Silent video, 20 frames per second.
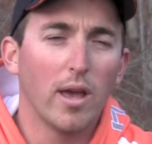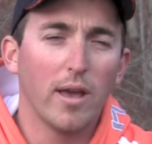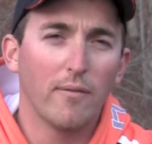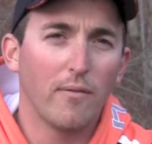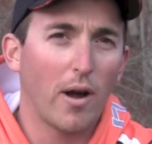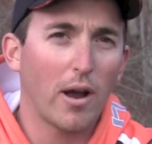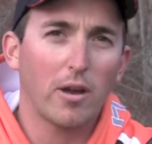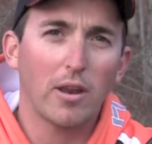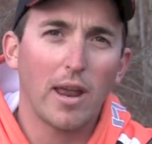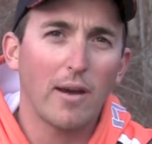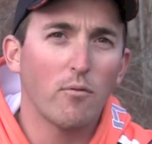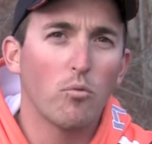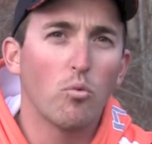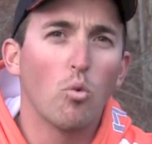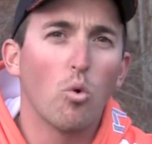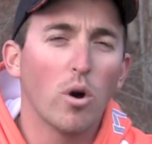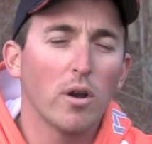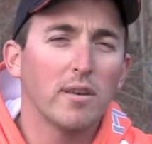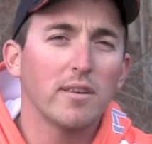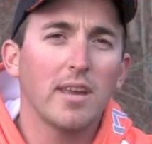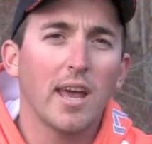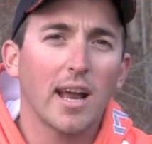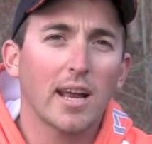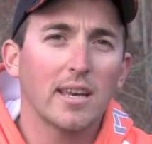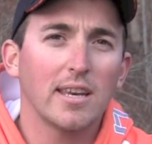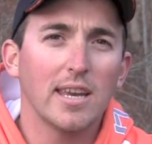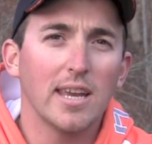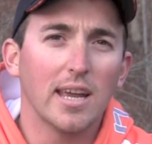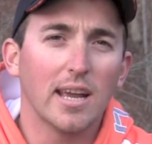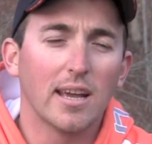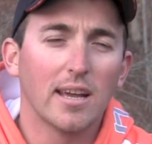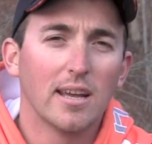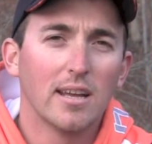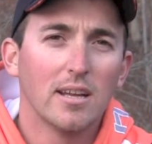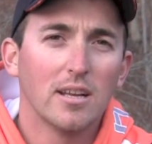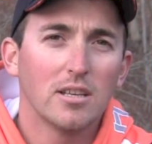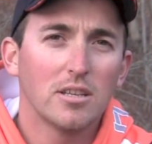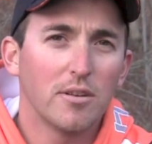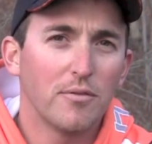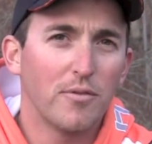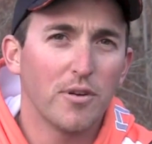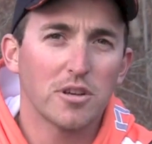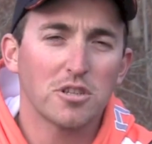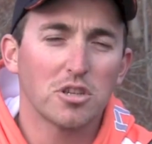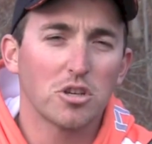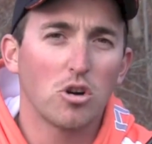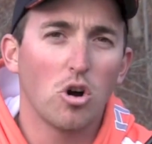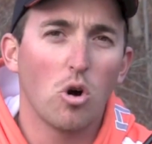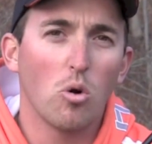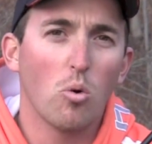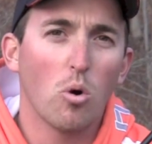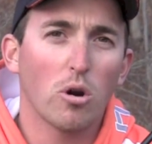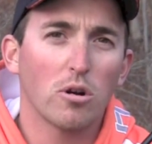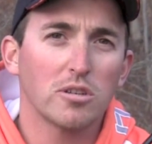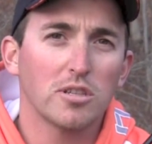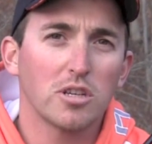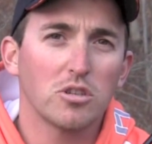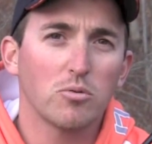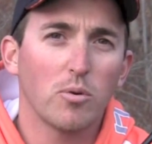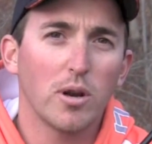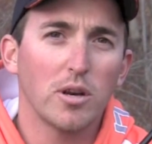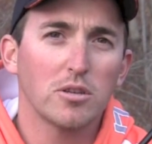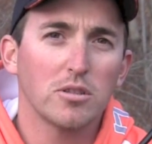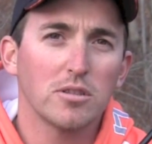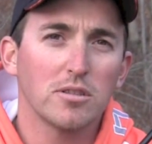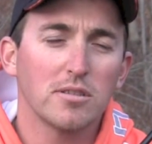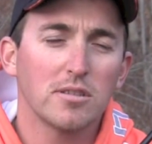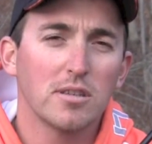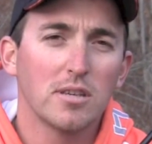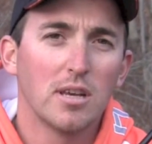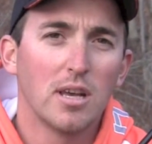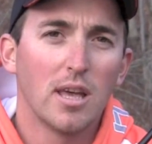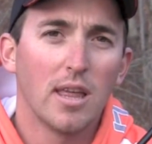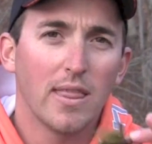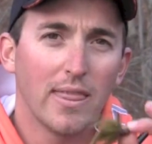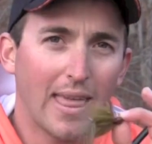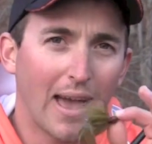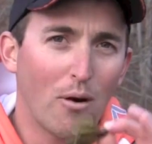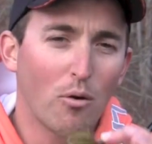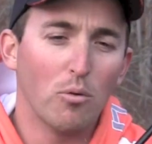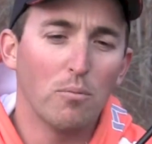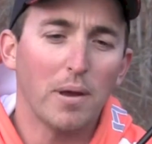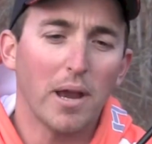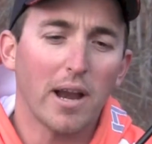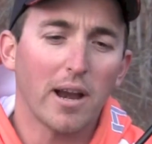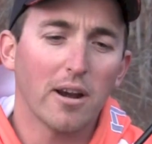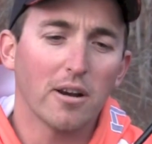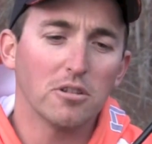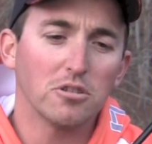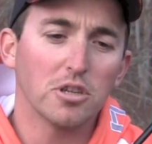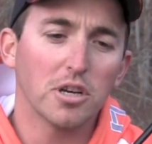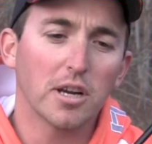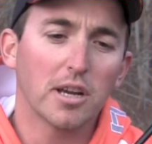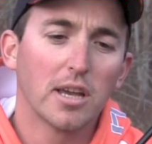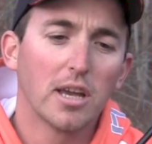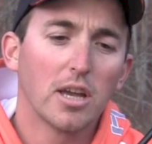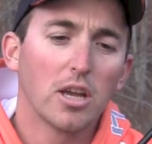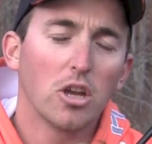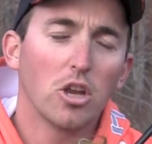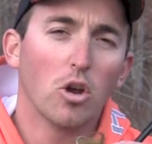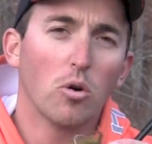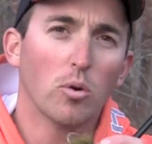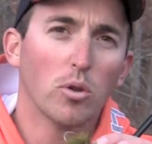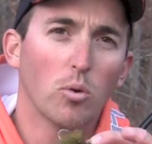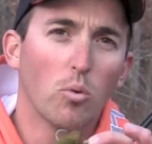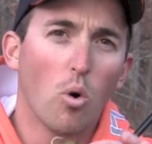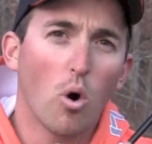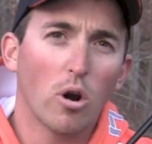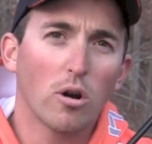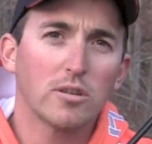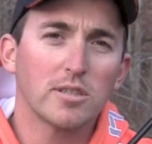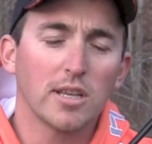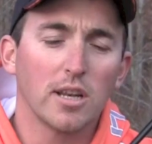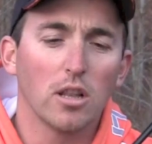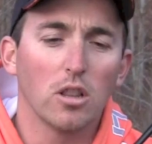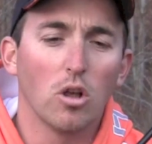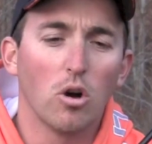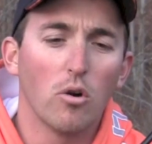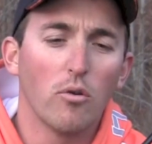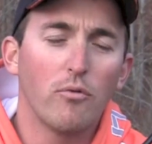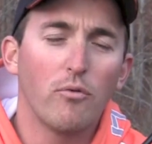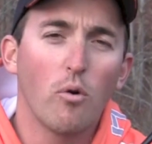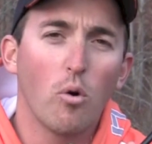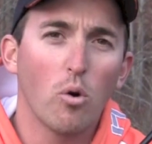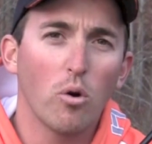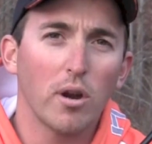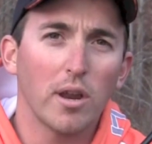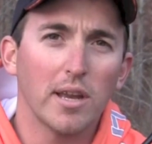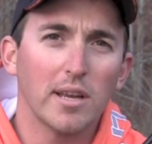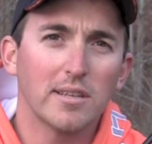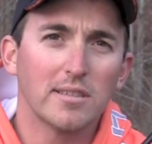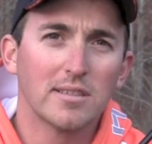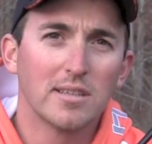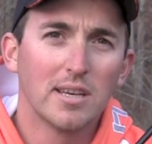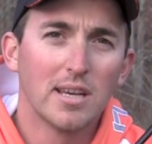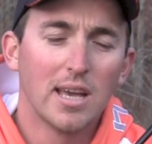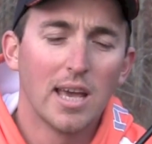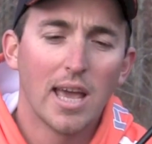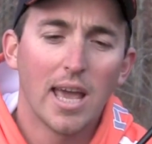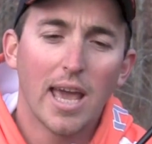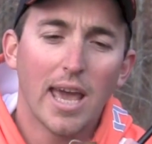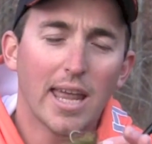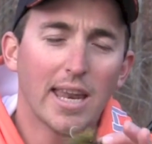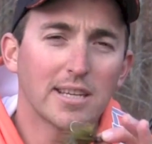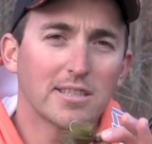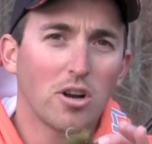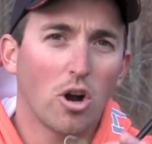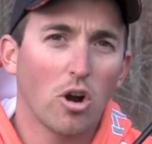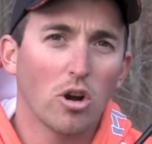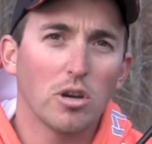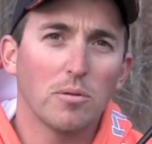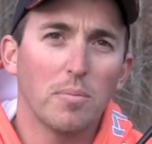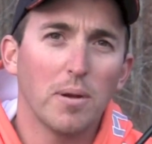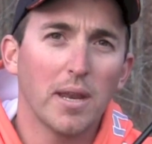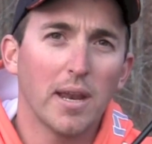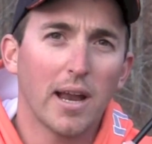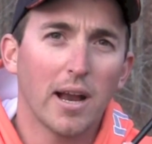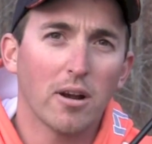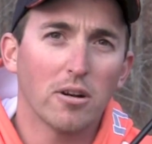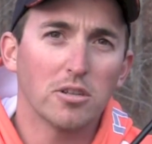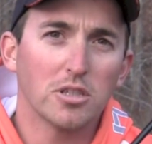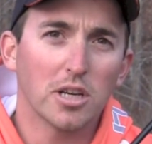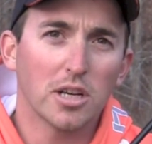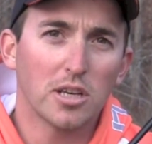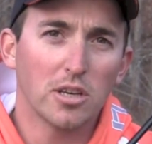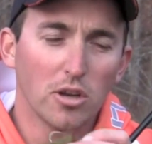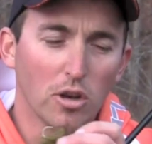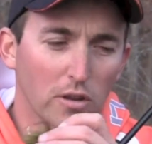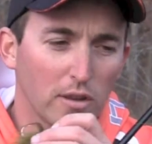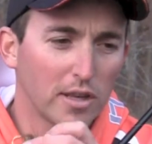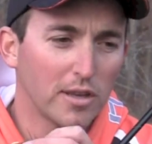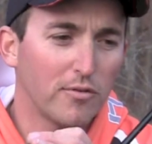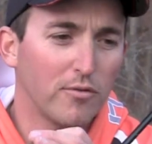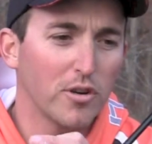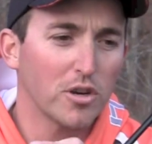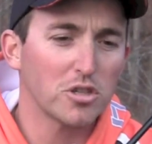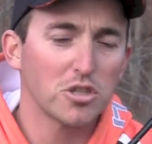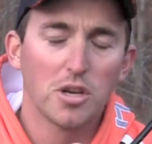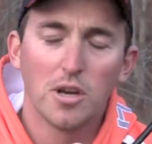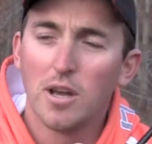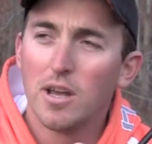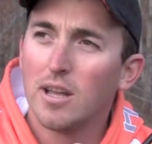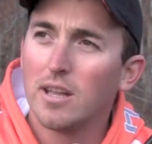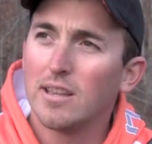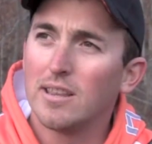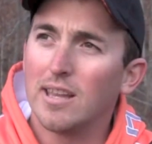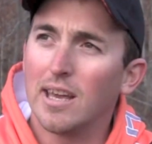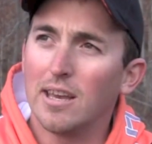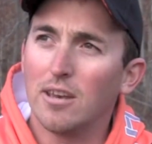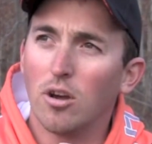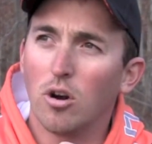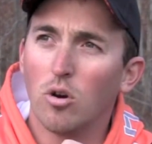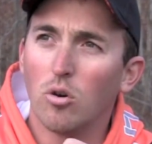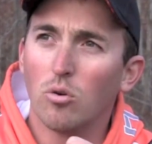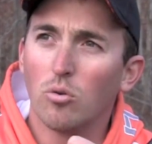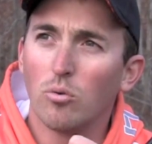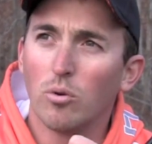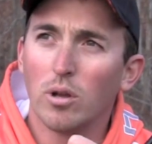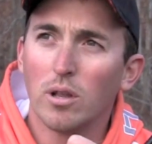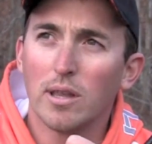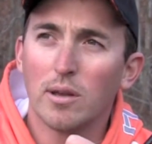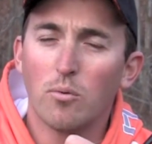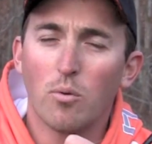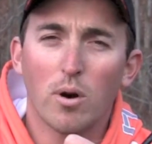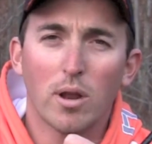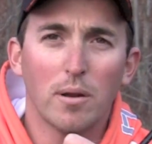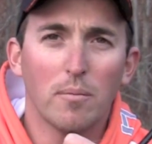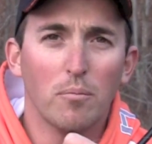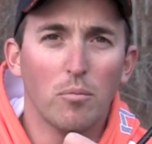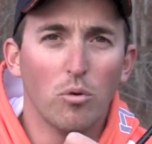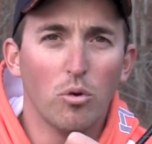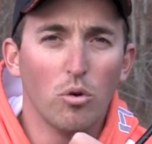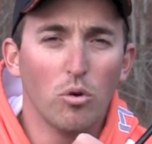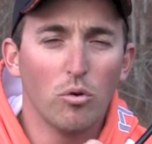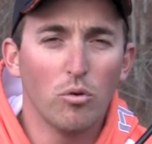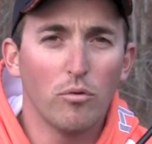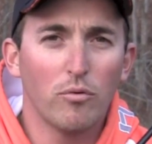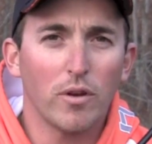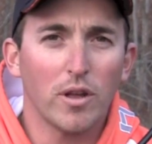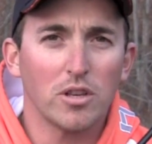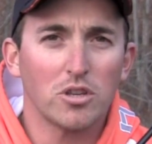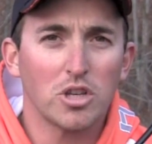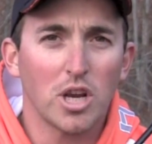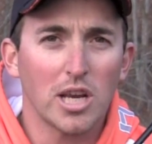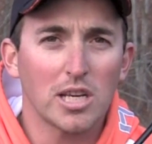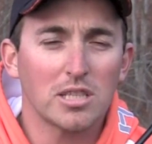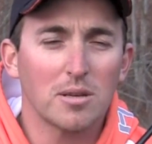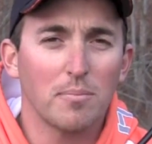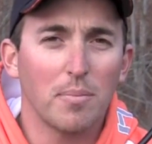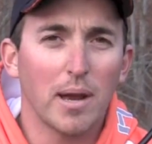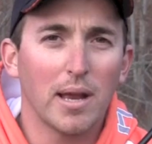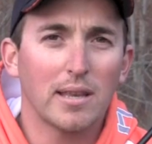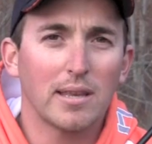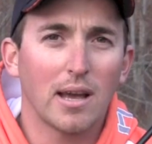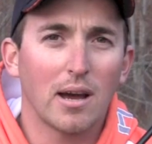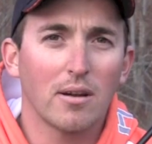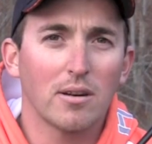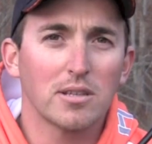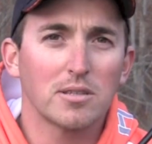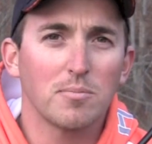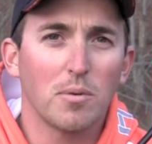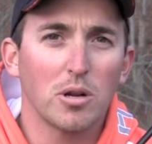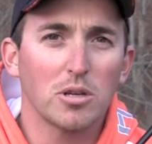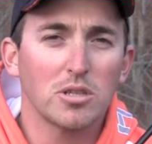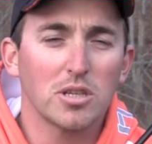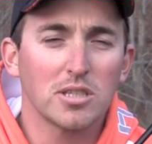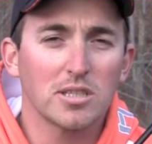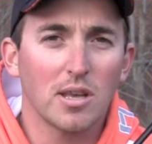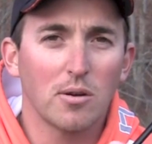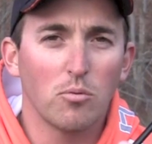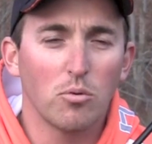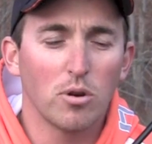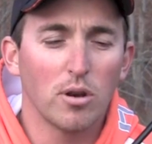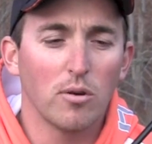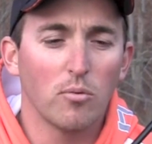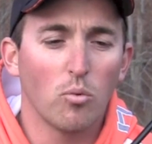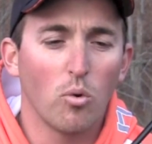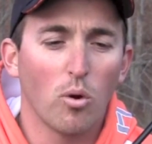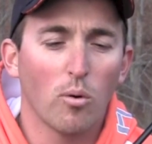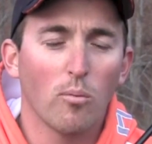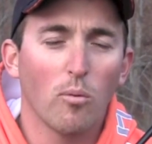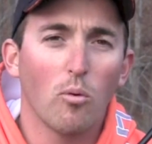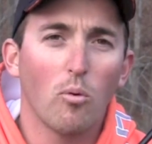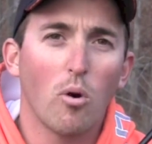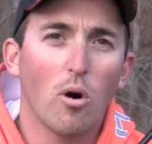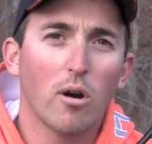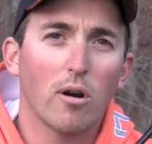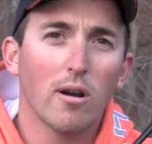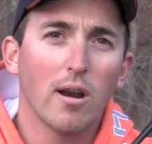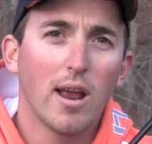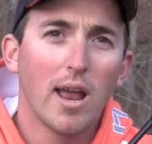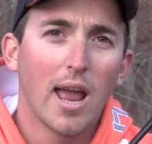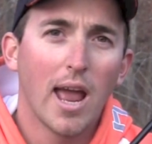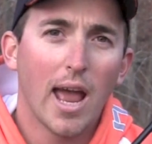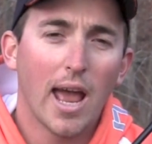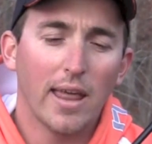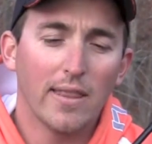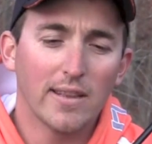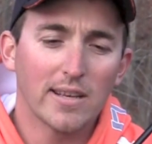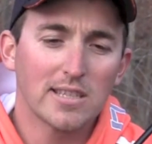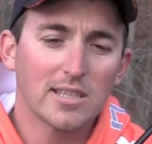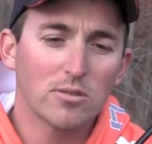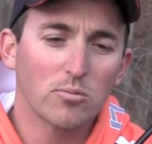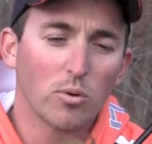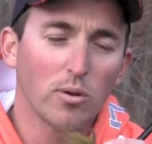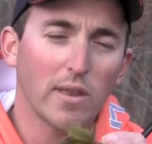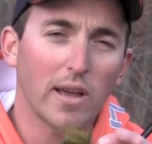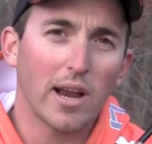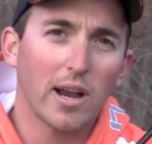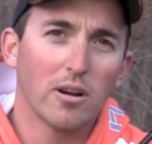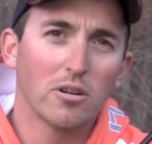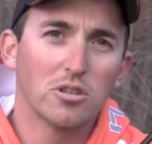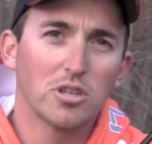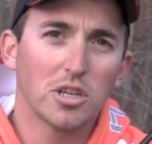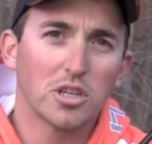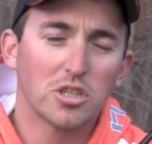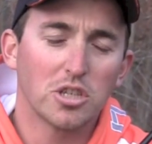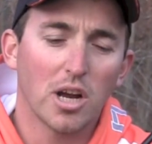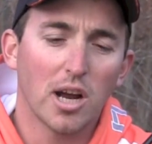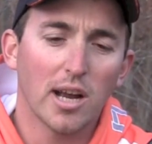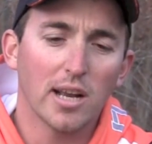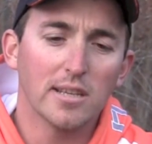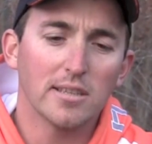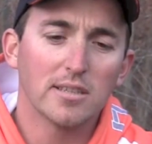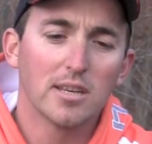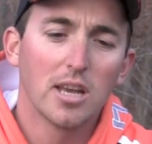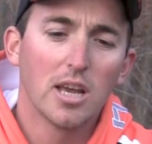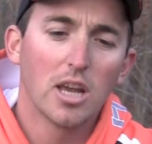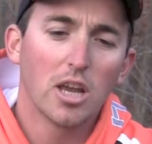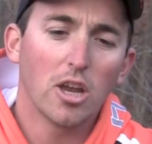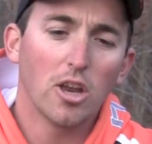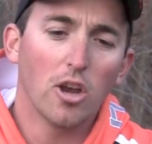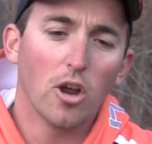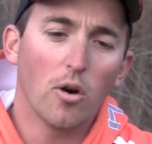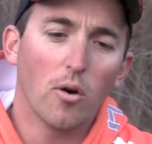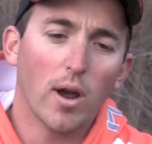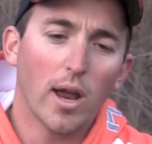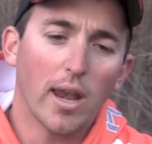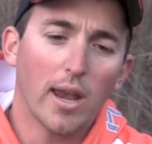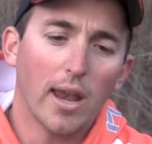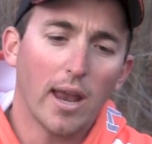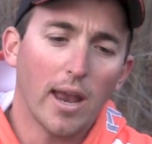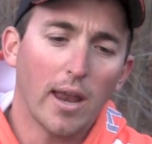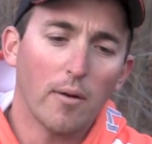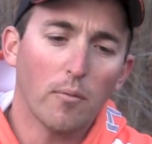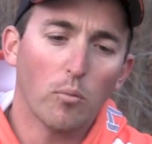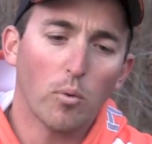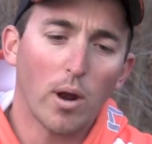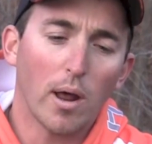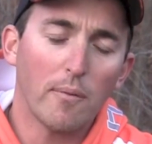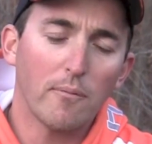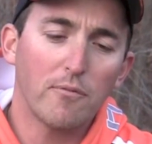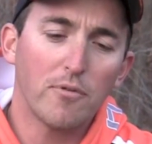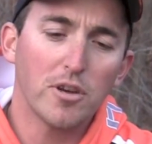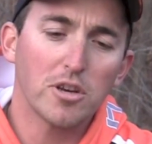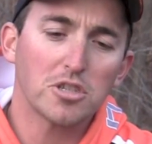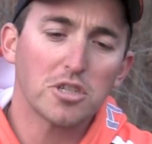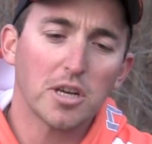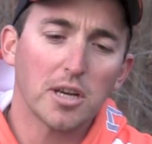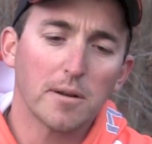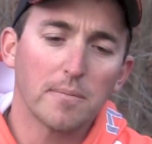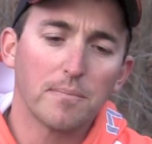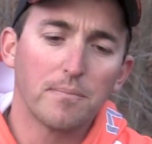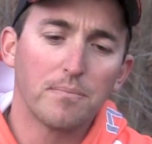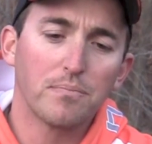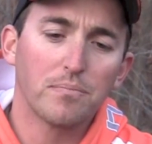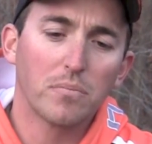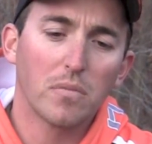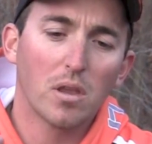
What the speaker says: if I could have one technique to fish in cold water situations, that would be a hair jig. You know, when the water's in the low 40s, it is hard to beat a hair jig. You know, these fish, they don't really want to move and chase a bait down as much as they would in warmer water, and this is where the hair jig shines. You know, and when I'm fishing